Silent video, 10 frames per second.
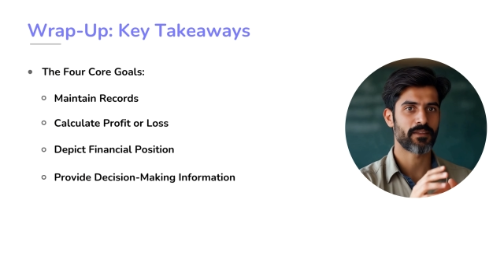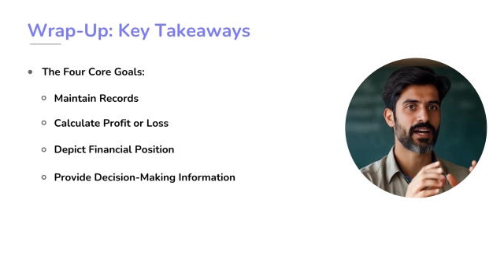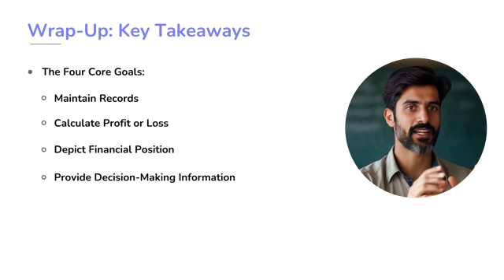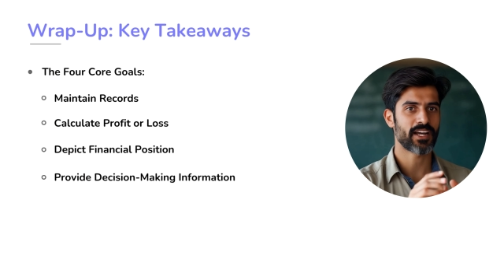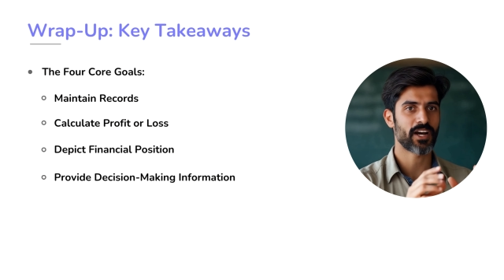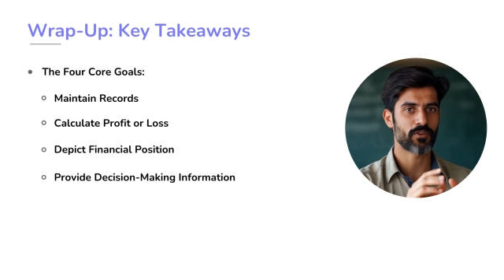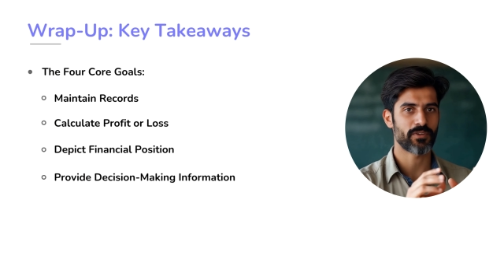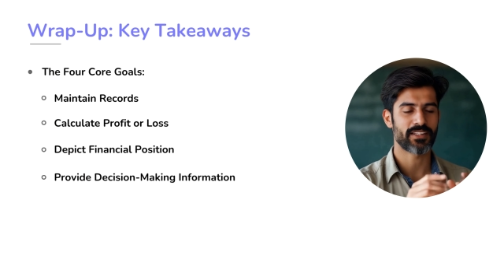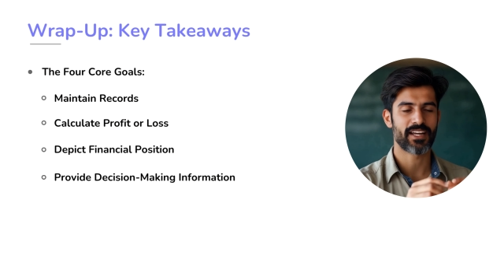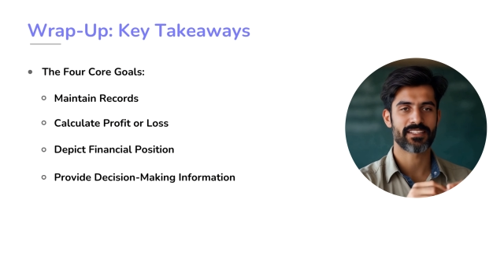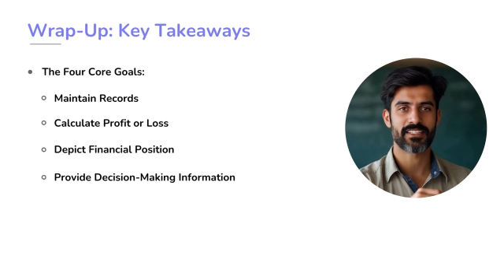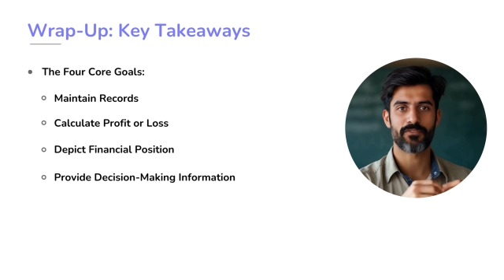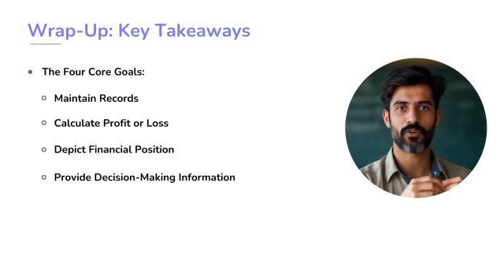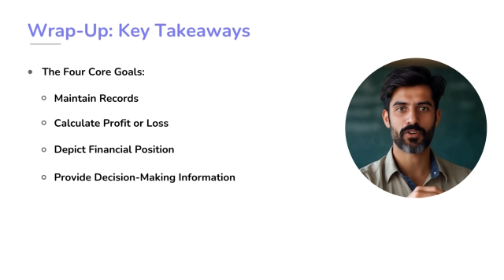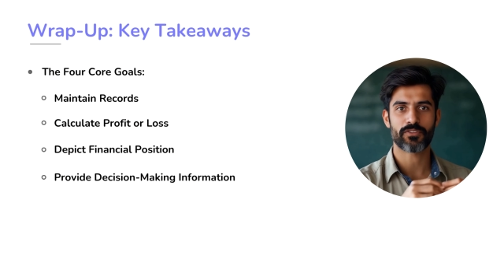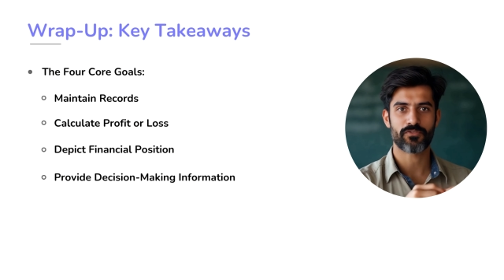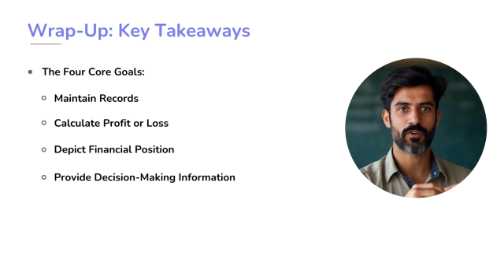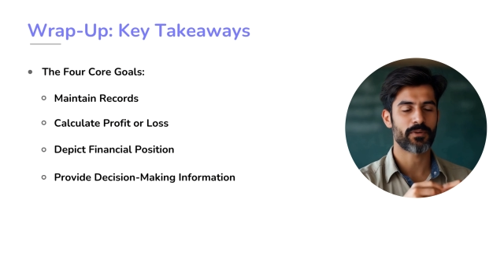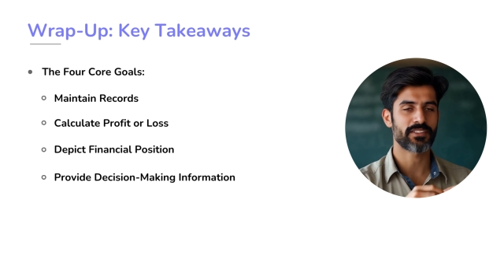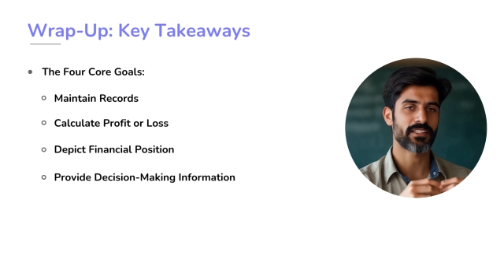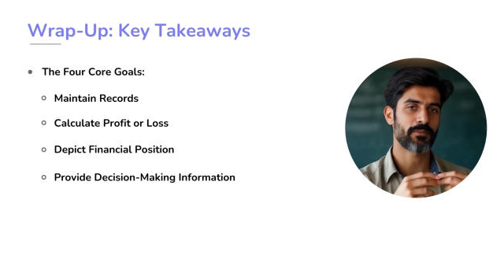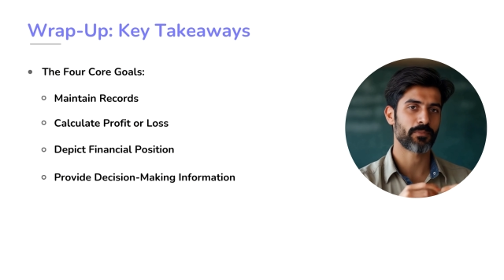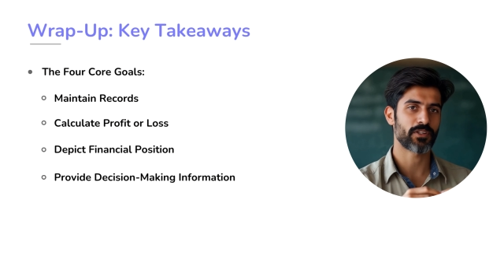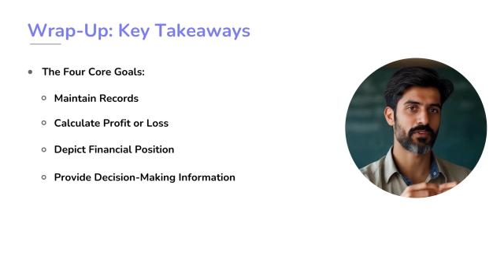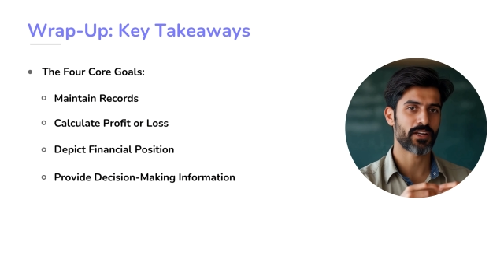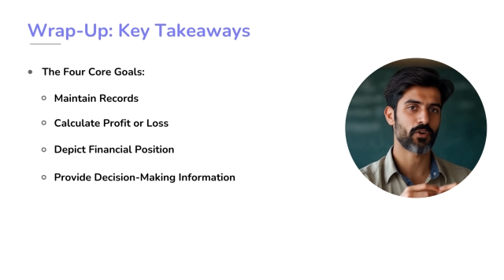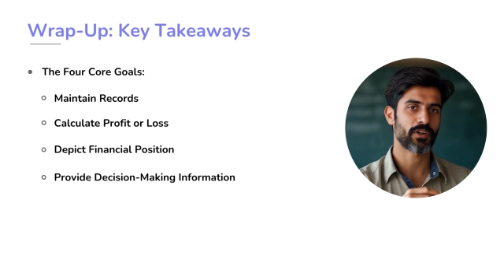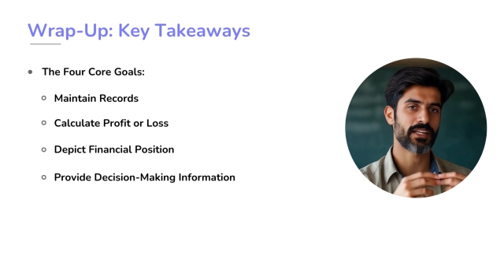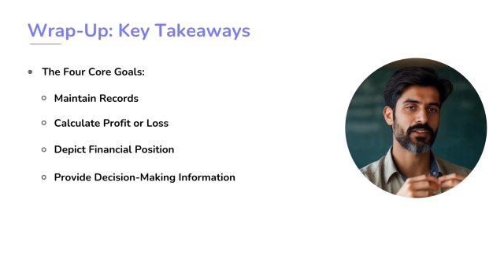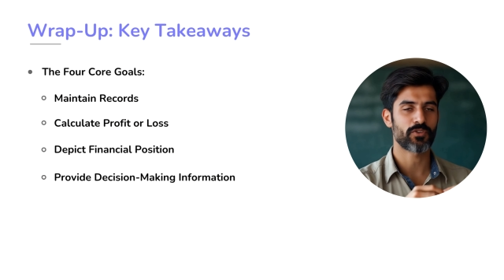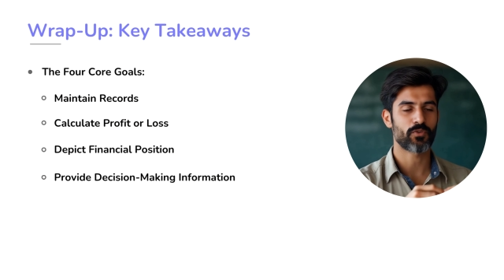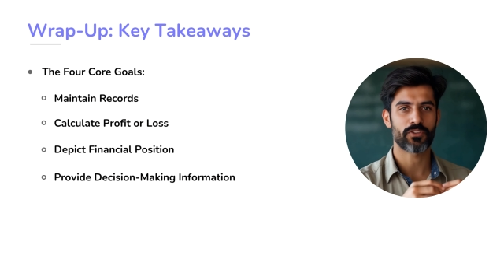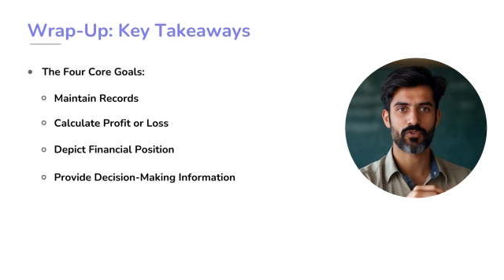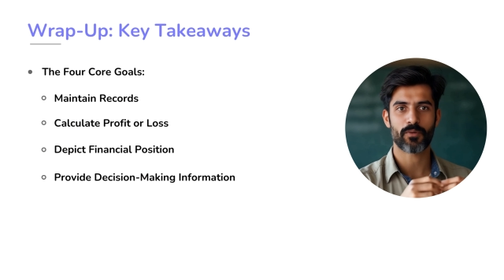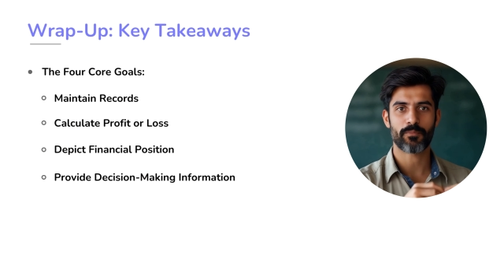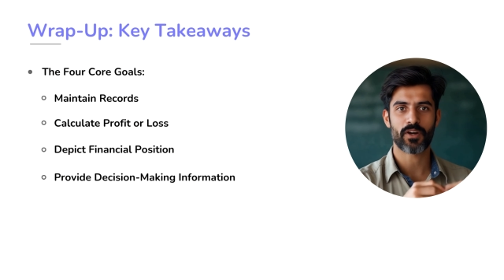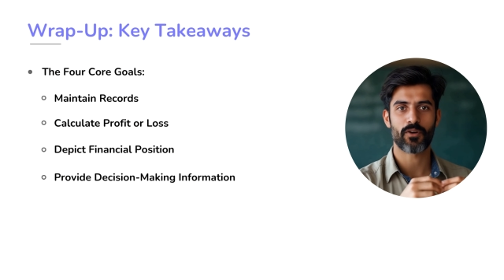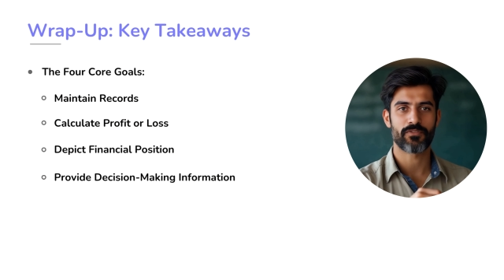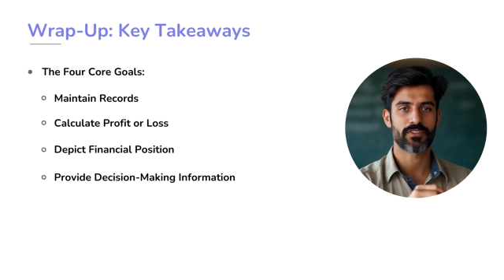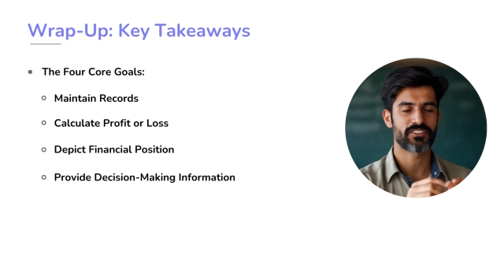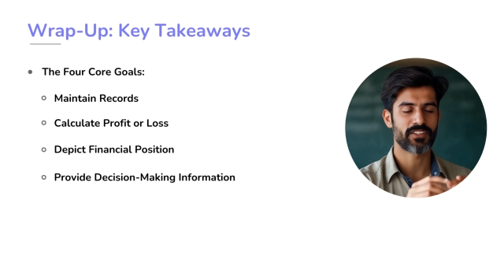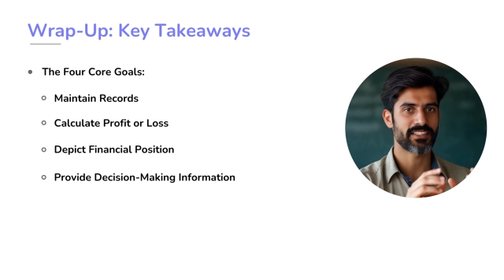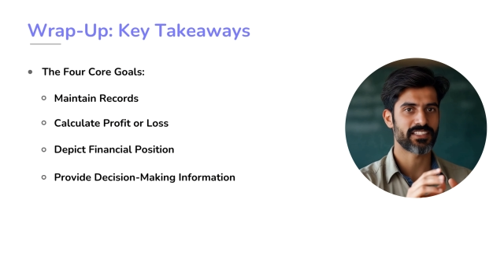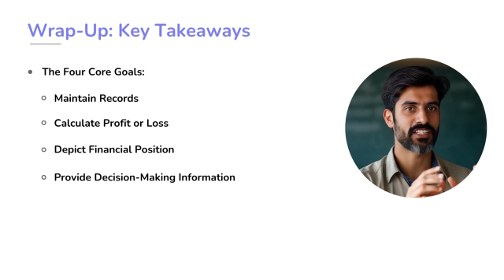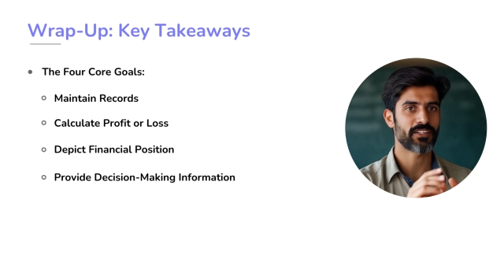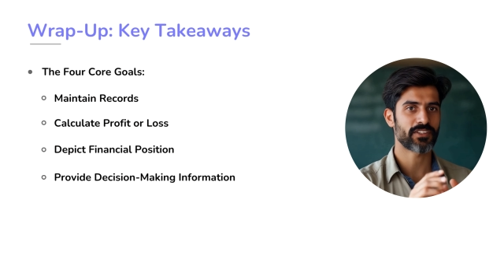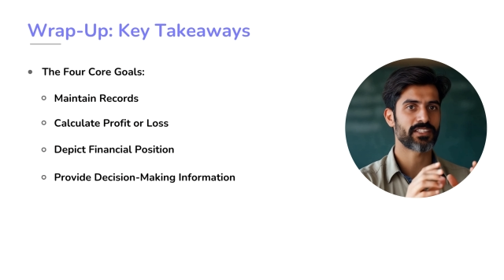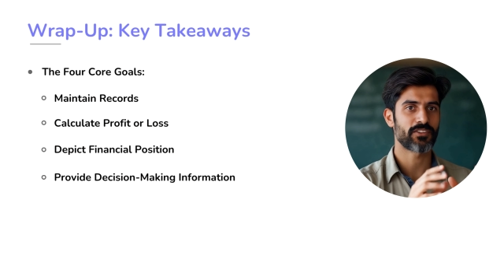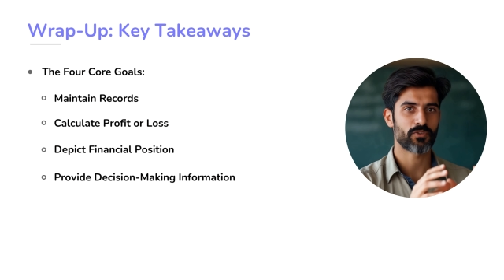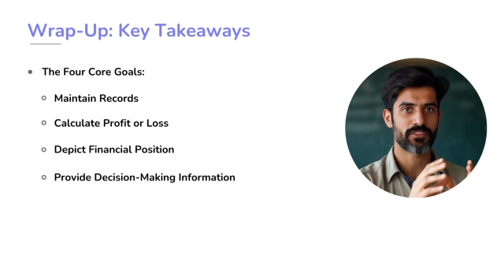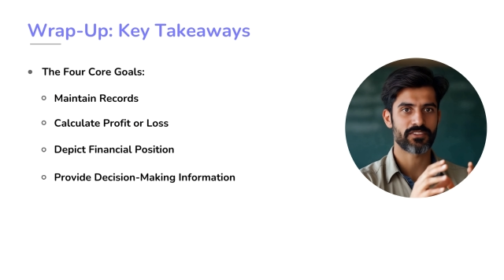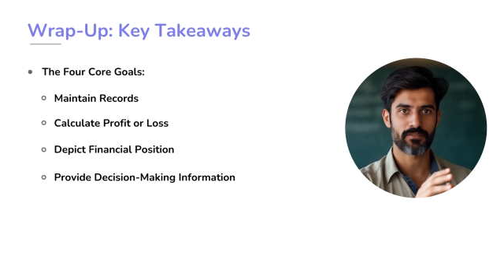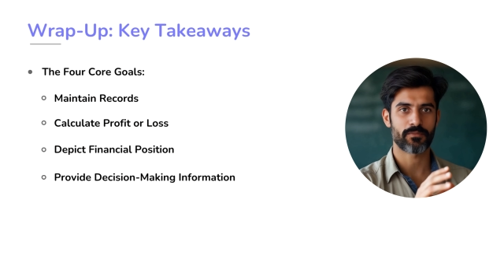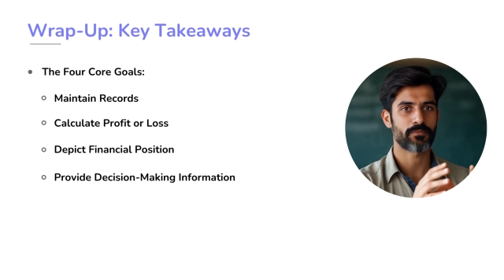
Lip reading: and how it has evolved from a simple recording tool to a powerful strategic resource.